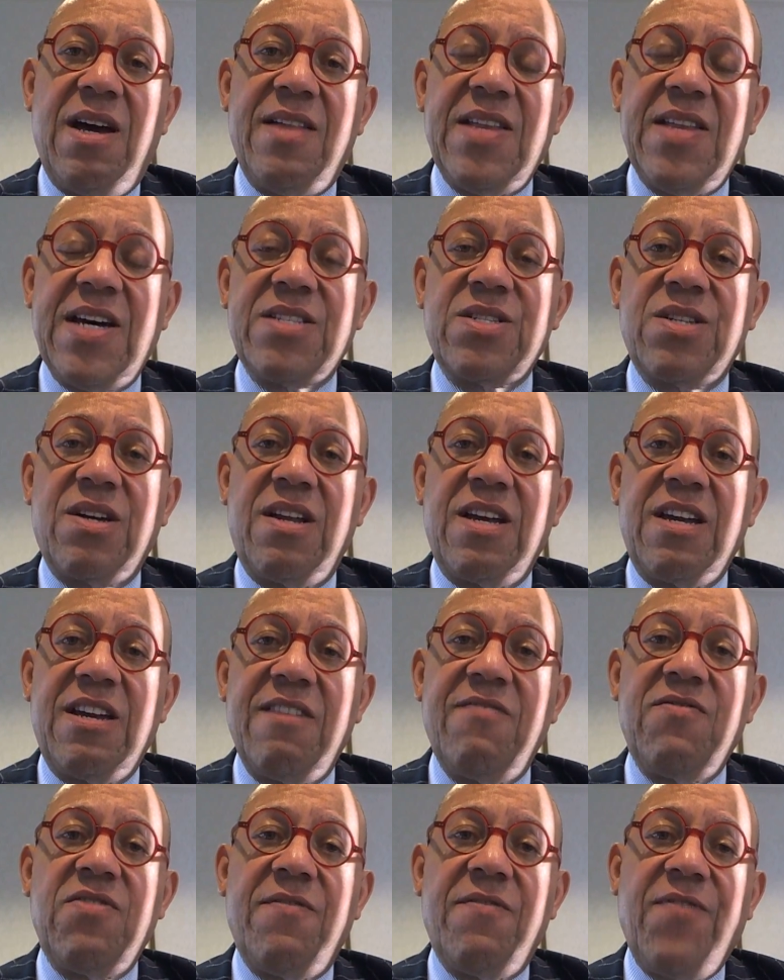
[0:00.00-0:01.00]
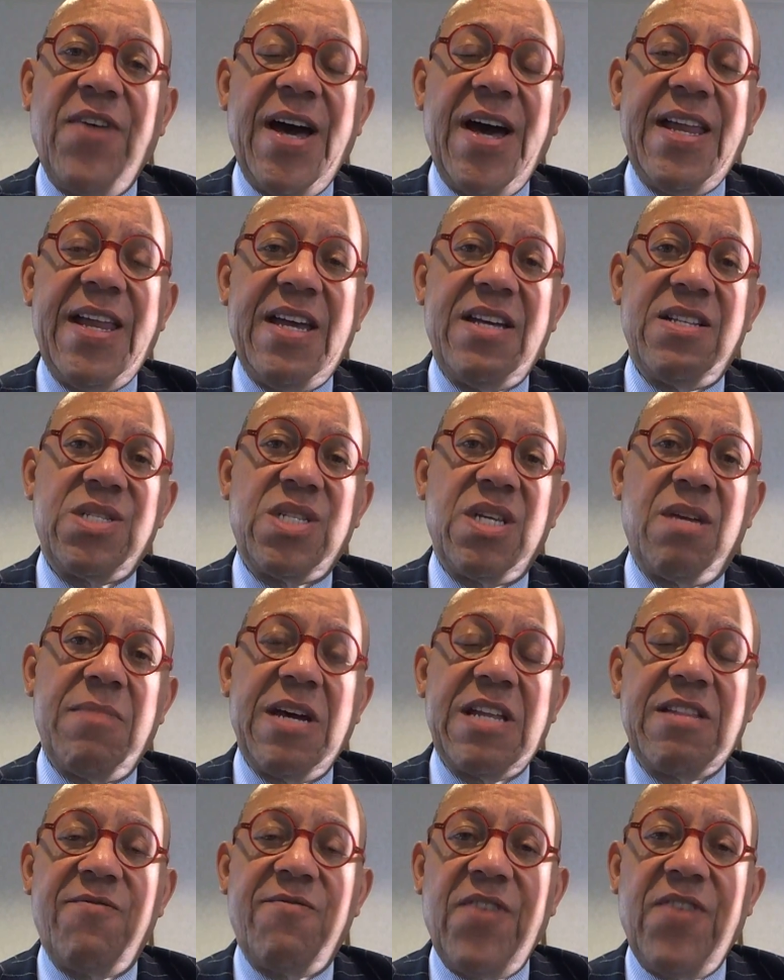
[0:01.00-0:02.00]
and that's going to give the financing,
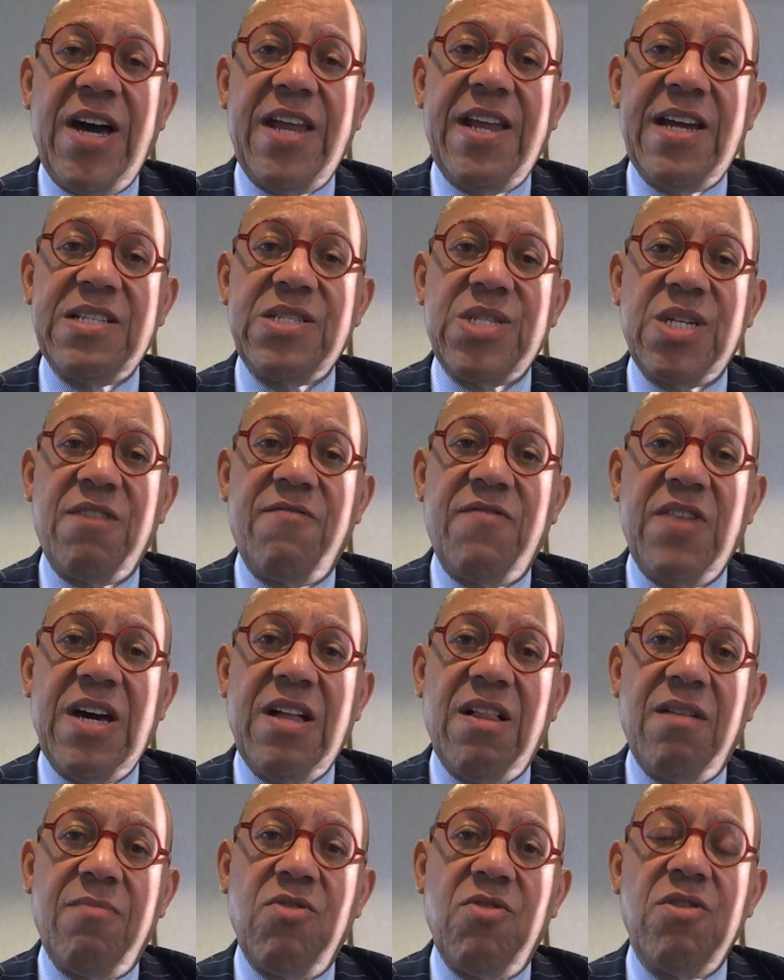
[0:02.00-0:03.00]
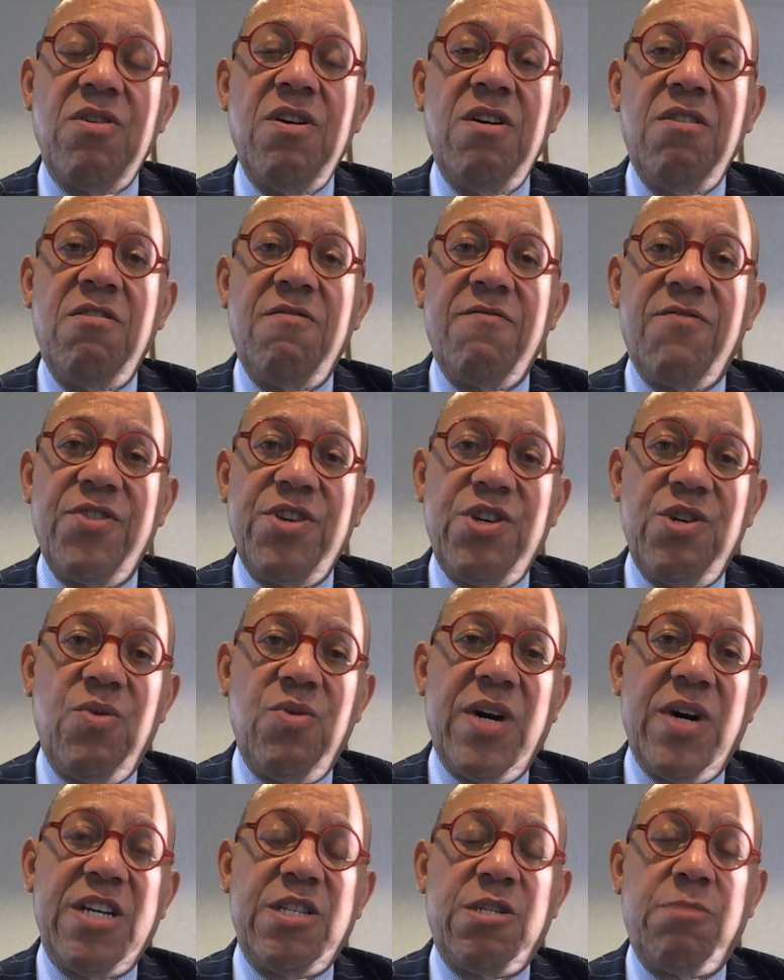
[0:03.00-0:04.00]
make the financing available for
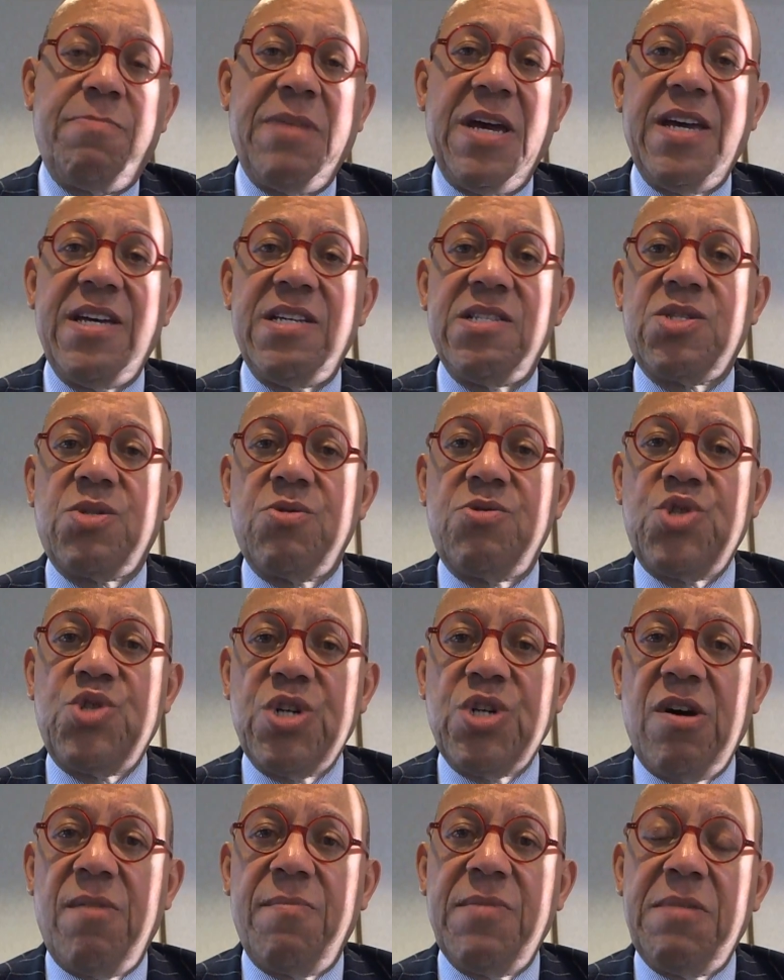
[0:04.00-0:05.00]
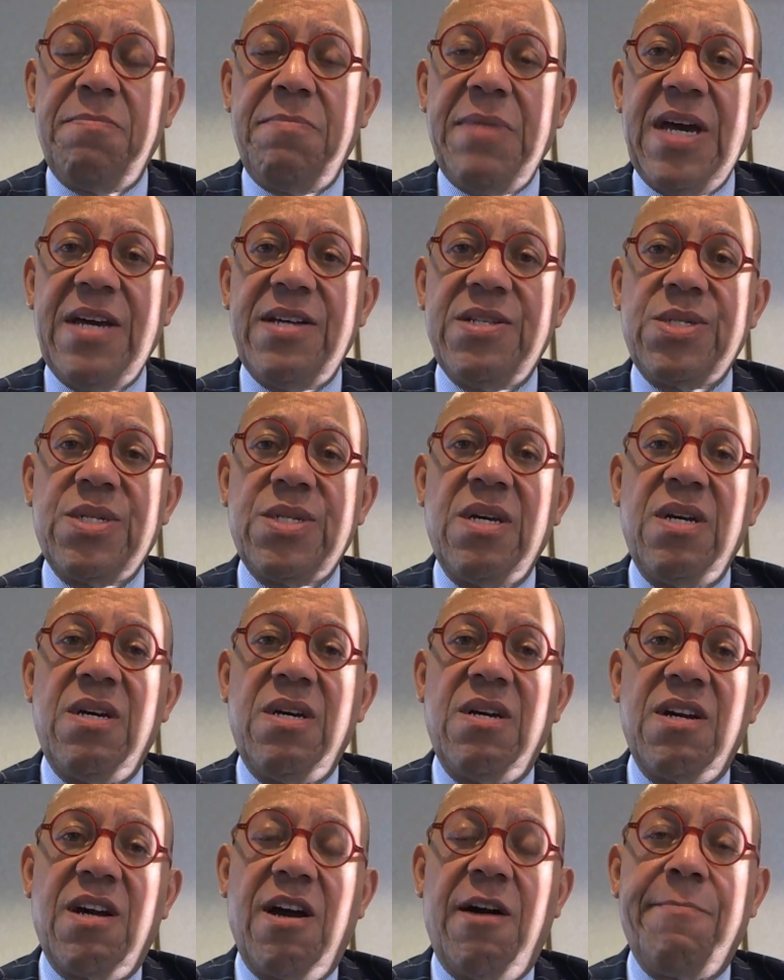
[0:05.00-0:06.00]
U.S.-based or German-based
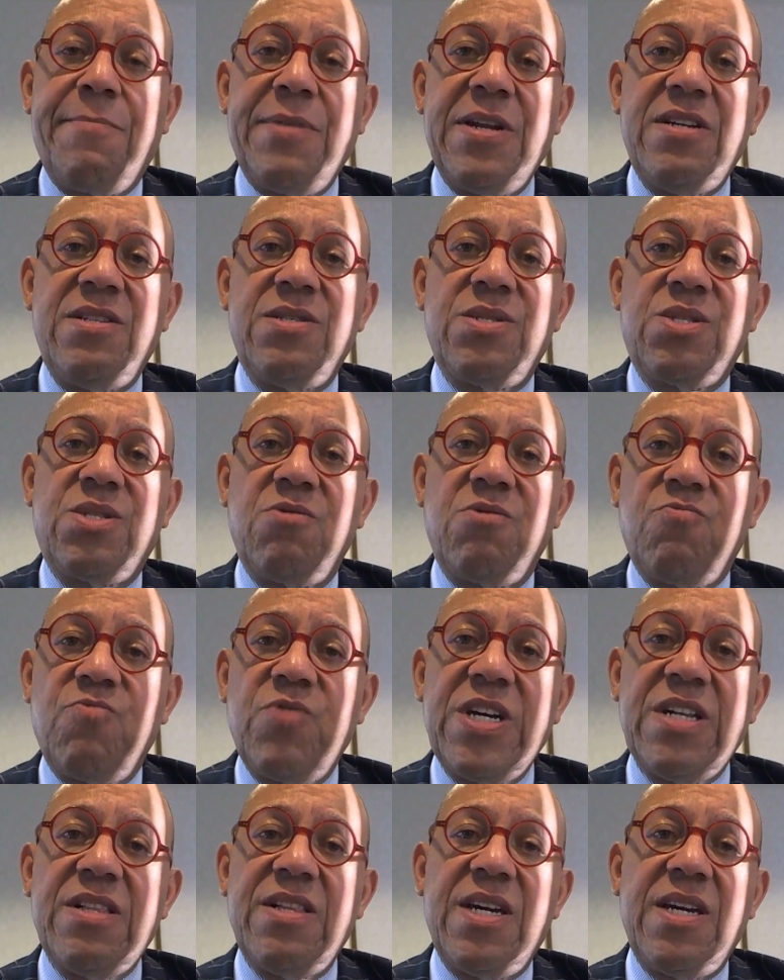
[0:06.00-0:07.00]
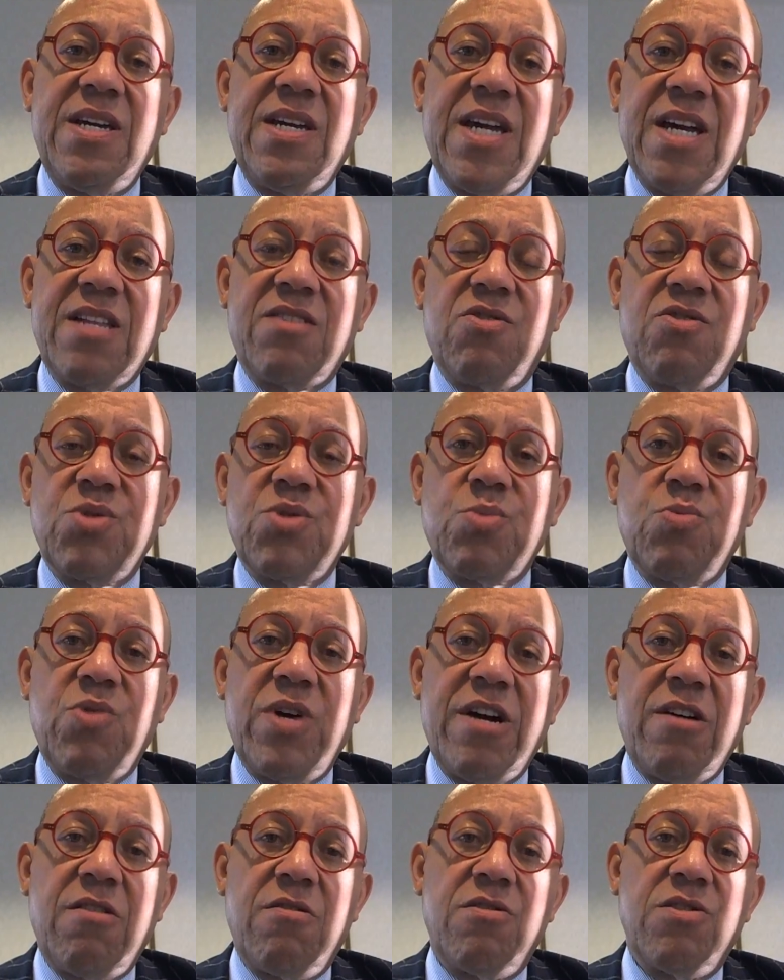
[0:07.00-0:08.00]
companies to really get those
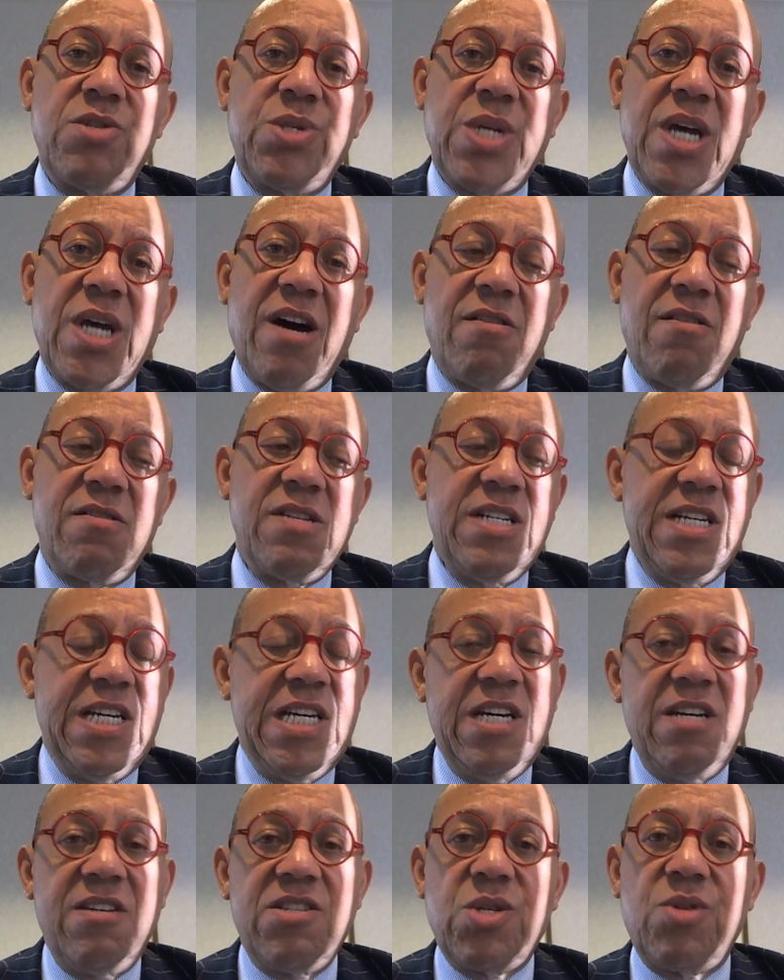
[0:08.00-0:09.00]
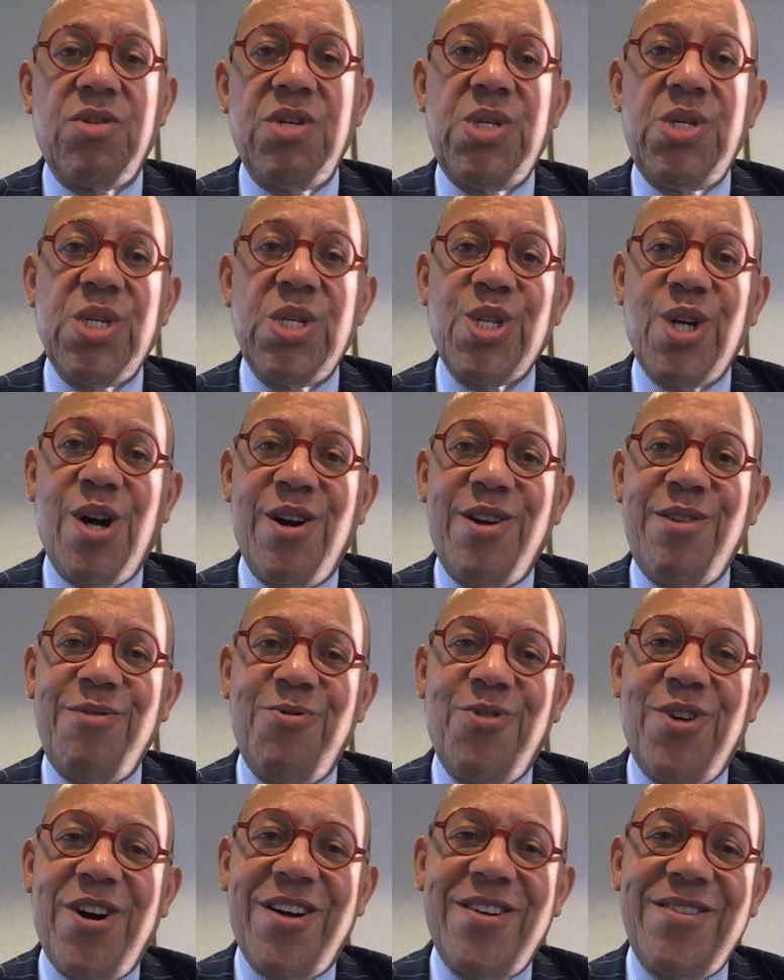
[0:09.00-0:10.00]
rare earths out. So this is Arnie
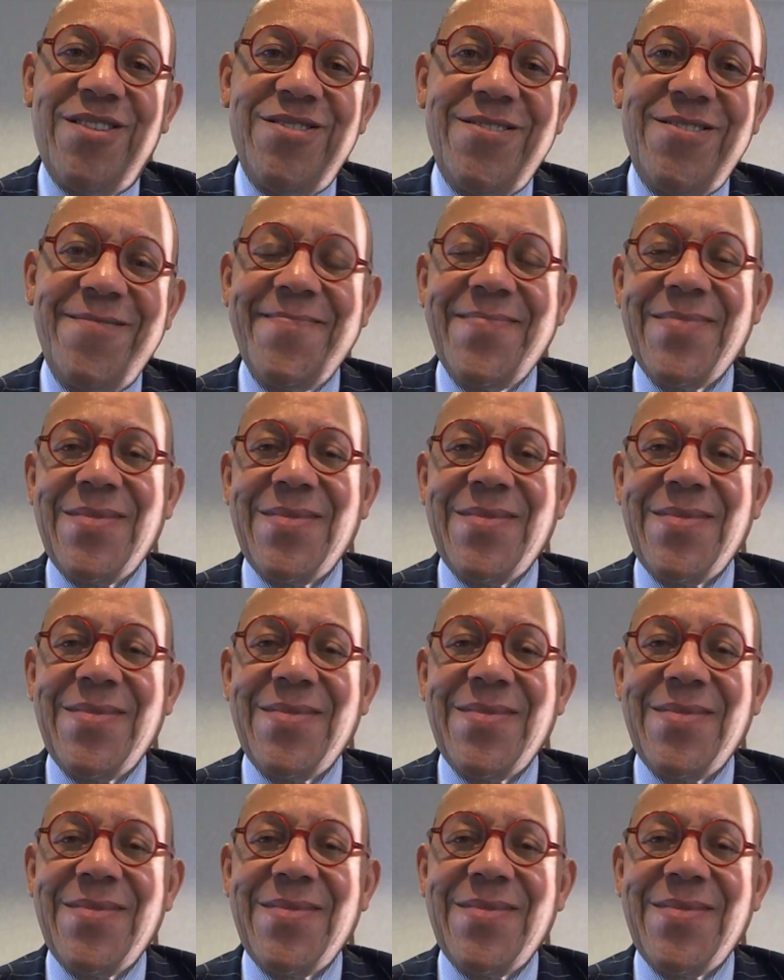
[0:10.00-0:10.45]
Waters.